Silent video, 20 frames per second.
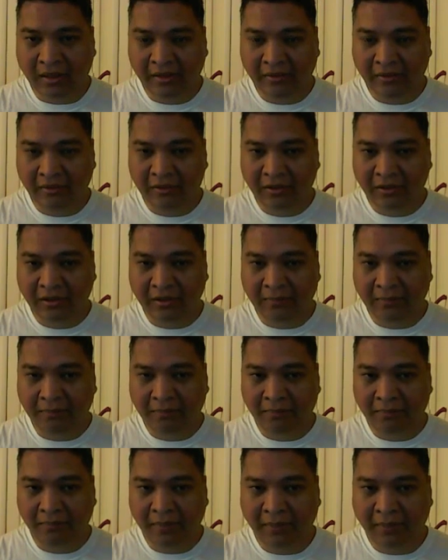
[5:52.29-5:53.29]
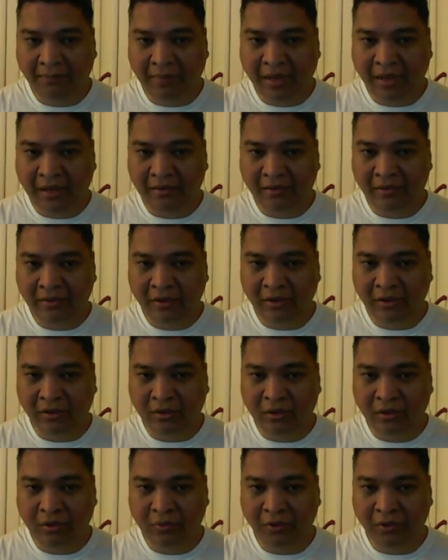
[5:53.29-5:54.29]
could see that my pattern is
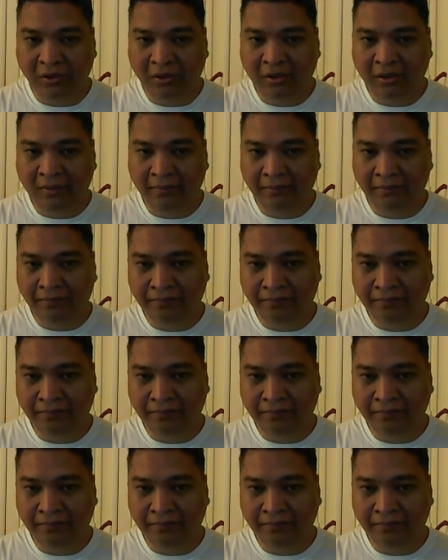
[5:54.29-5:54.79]
going up,